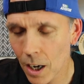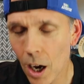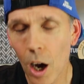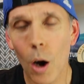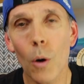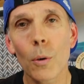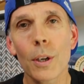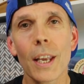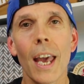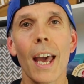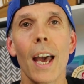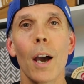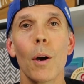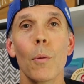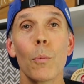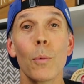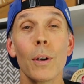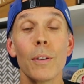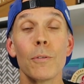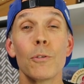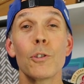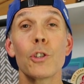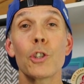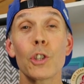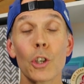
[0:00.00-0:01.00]
Oh yeah,
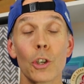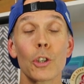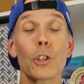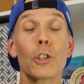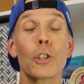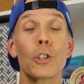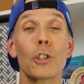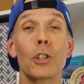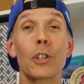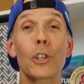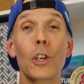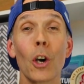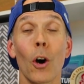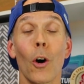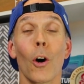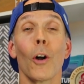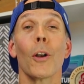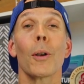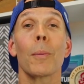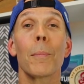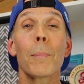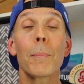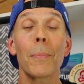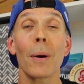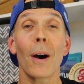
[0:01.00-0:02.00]
we've just
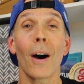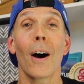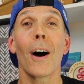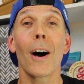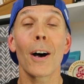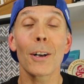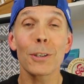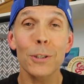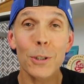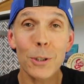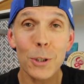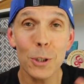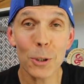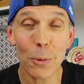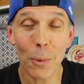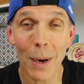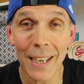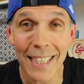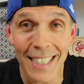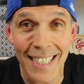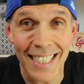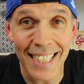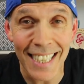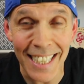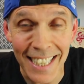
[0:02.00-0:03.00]
gone past
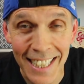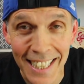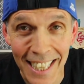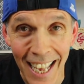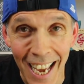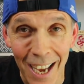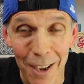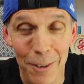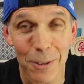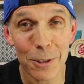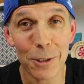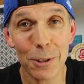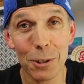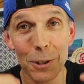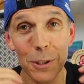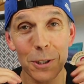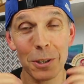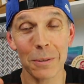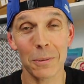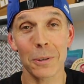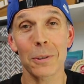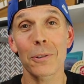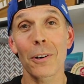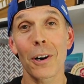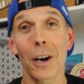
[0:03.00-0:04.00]
20,000
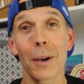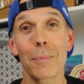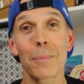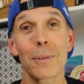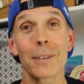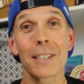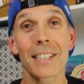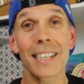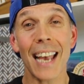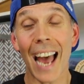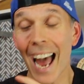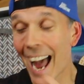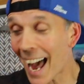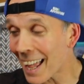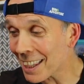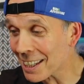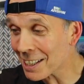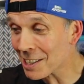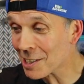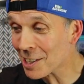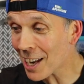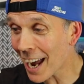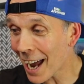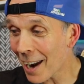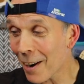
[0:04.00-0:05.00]
subscribers at
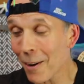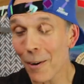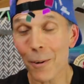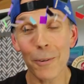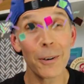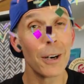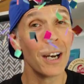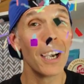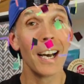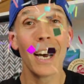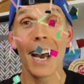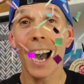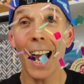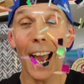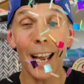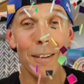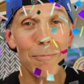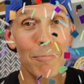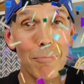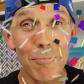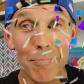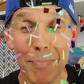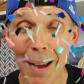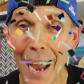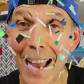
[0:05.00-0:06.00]
the channel, a
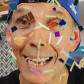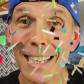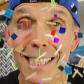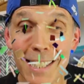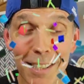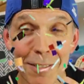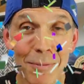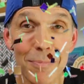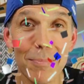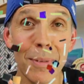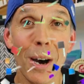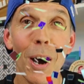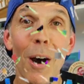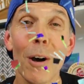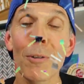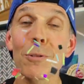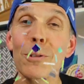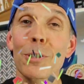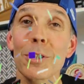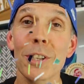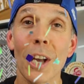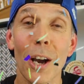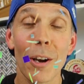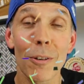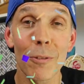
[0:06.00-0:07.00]
massive
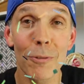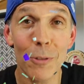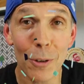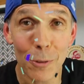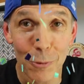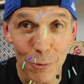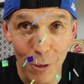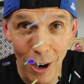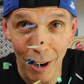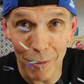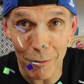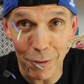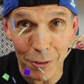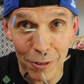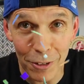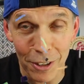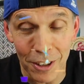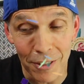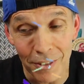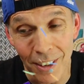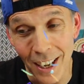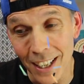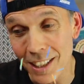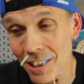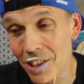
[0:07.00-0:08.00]
milestone for
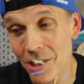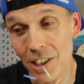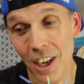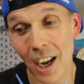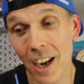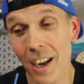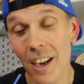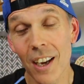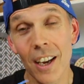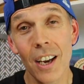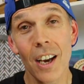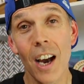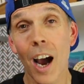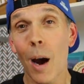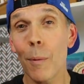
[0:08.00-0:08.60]
Run4Adventure.